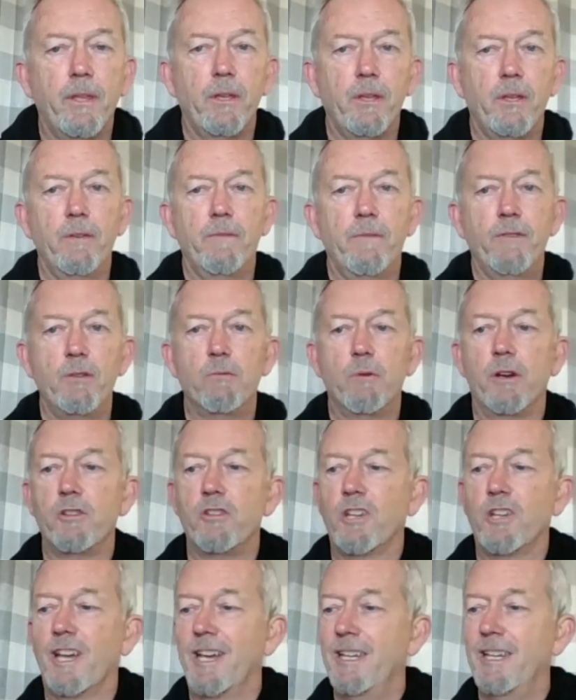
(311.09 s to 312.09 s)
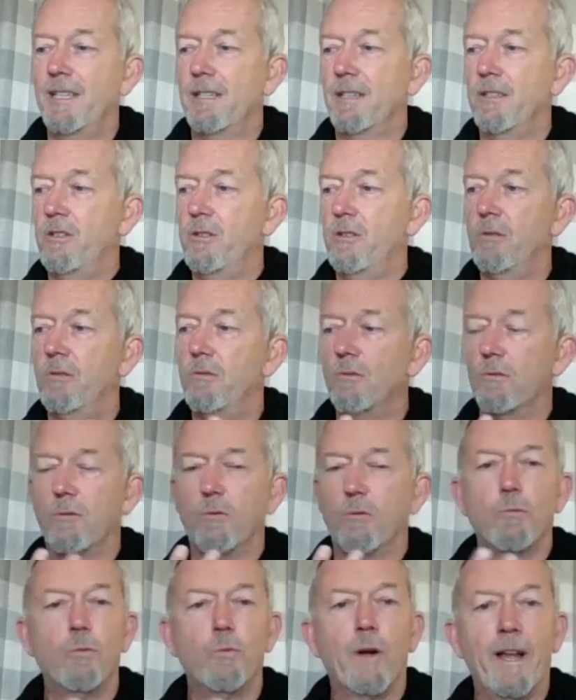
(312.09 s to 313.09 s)
if you rotate and you
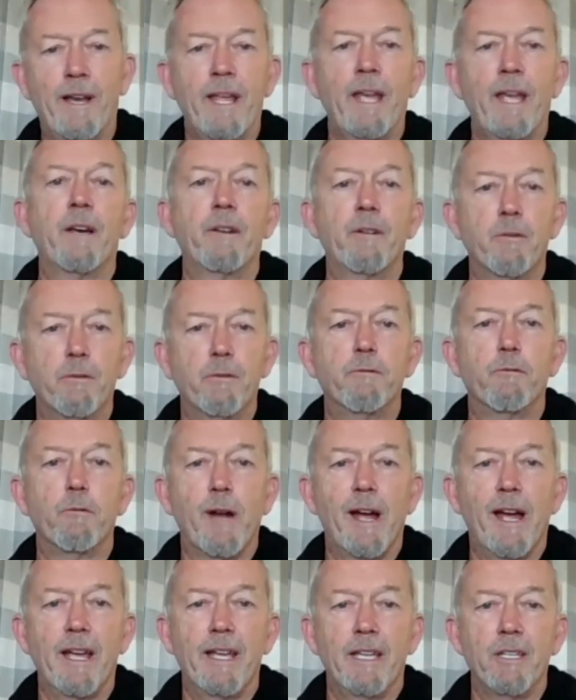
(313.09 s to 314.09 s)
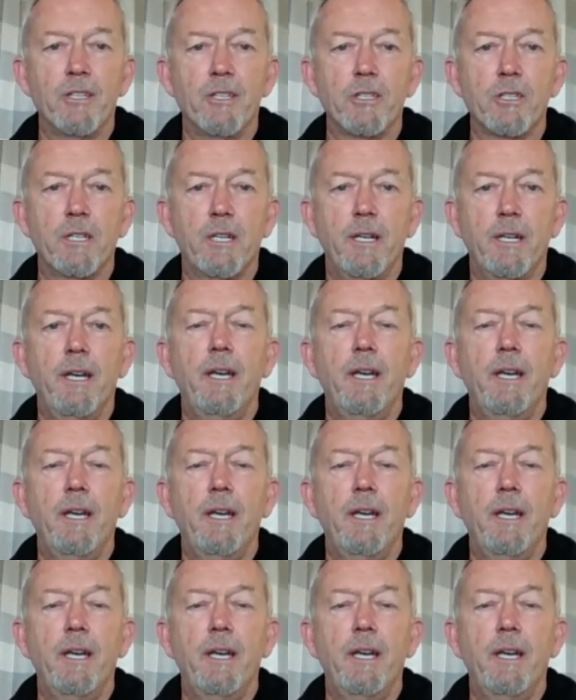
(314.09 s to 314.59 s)
run out of range,